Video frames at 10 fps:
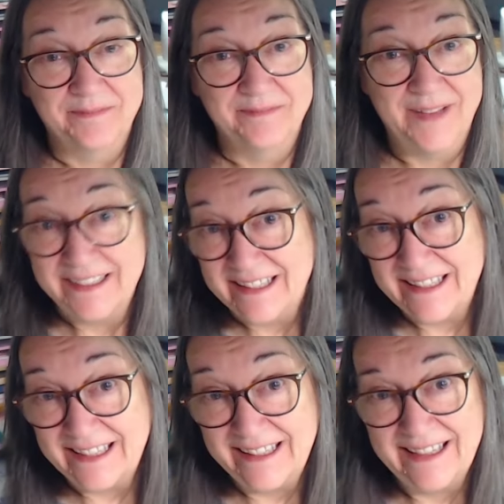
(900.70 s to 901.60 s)

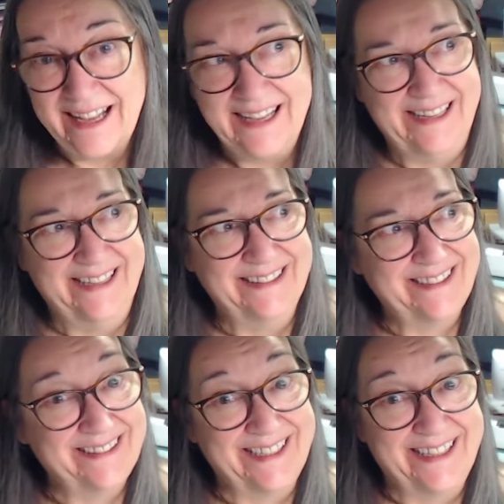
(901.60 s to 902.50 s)
Hanukkah and
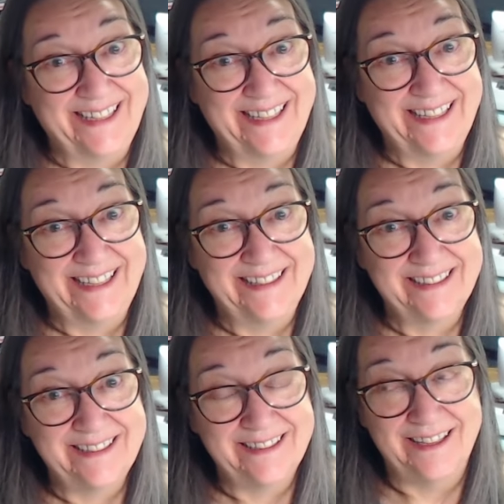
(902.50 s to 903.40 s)

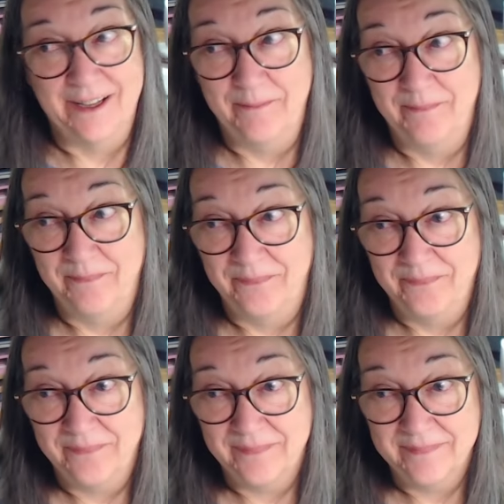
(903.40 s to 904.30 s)
there's um,
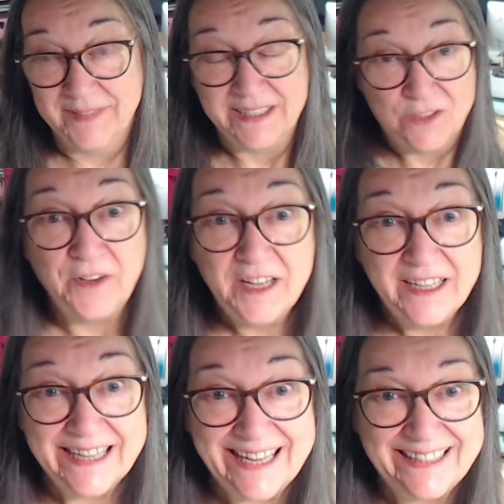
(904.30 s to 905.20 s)

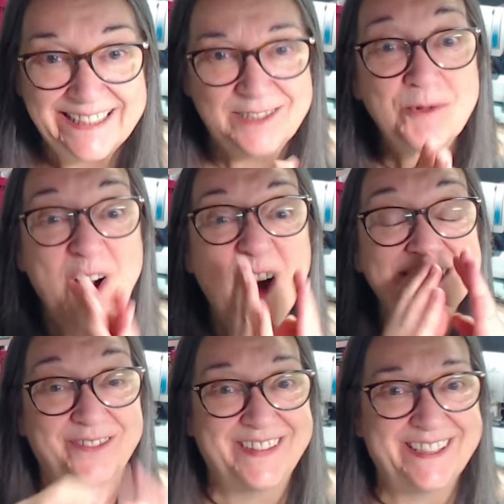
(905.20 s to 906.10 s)
Diwali. There's all
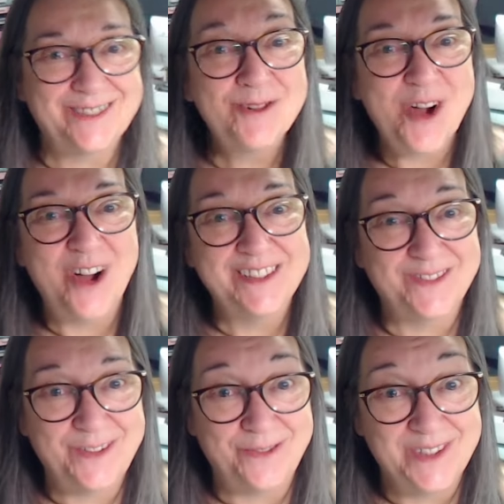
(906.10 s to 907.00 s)
kinds of there's all kinds
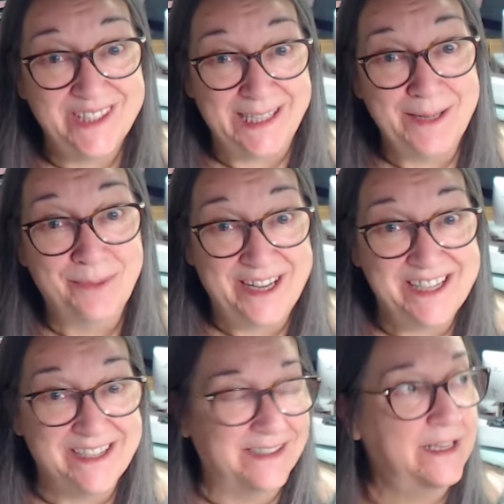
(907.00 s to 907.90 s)
of different
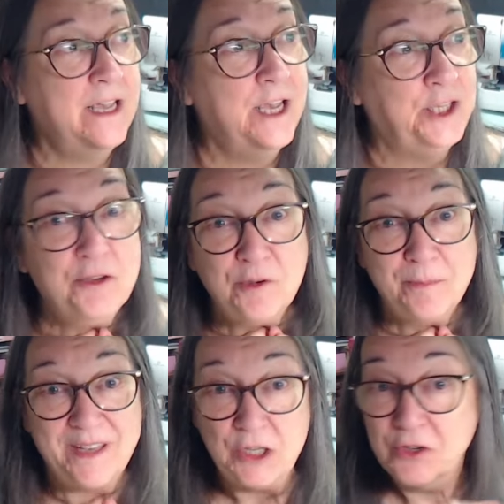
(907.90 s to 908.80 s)
celebrations. You could
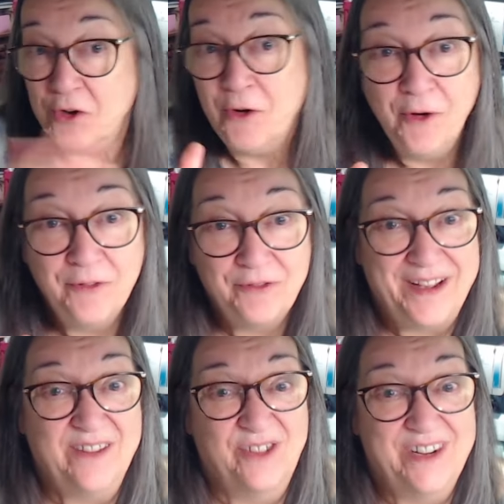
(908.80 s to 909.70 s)
pick your
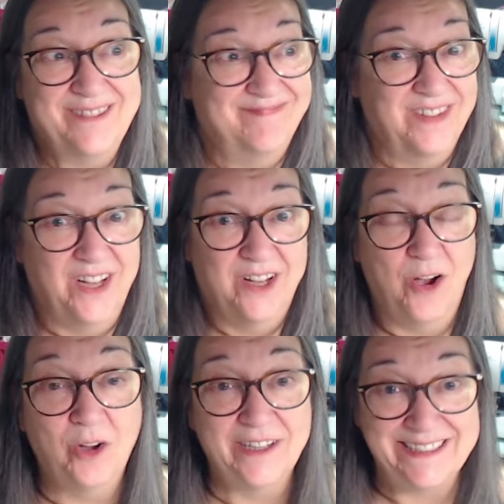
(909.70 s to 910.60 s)
favourite
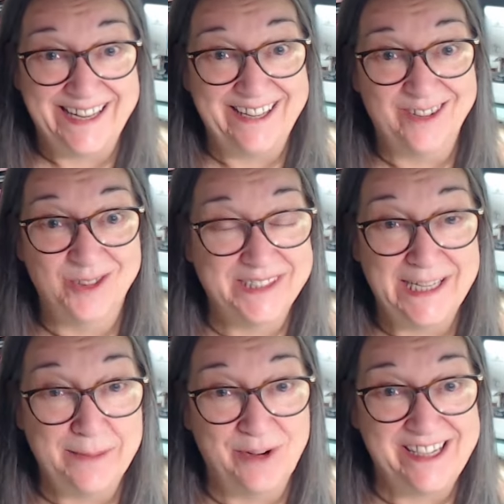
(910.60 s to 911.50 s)
holiday or
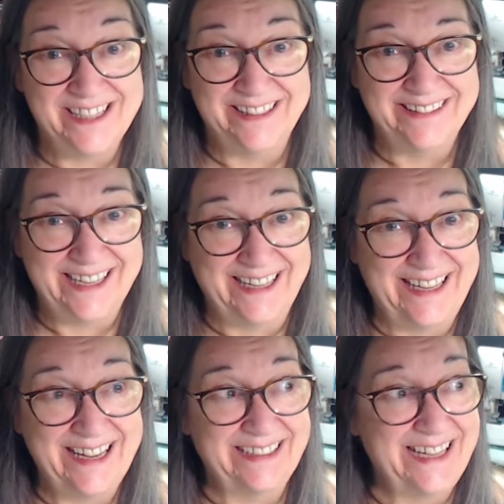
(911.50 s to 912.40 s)
celebration
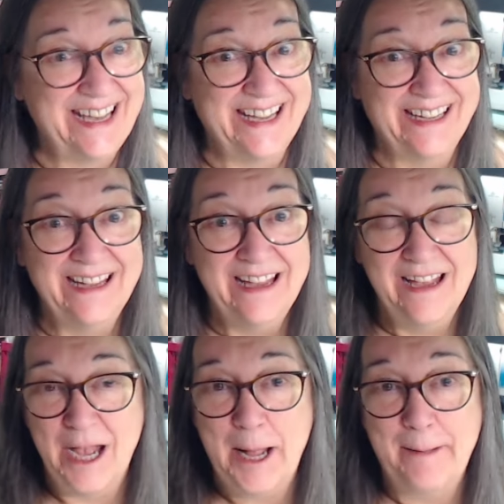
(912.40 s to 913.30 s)
day in the year.
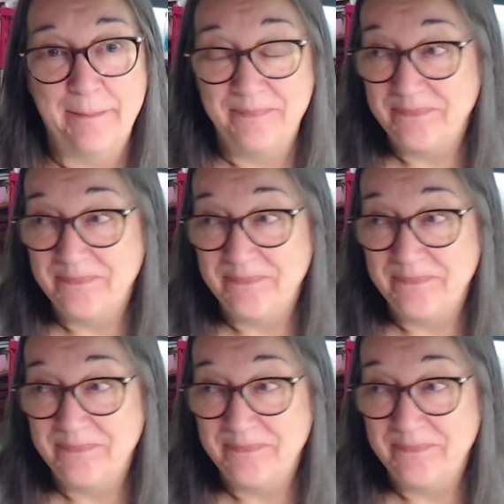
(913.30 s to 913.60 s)
Um,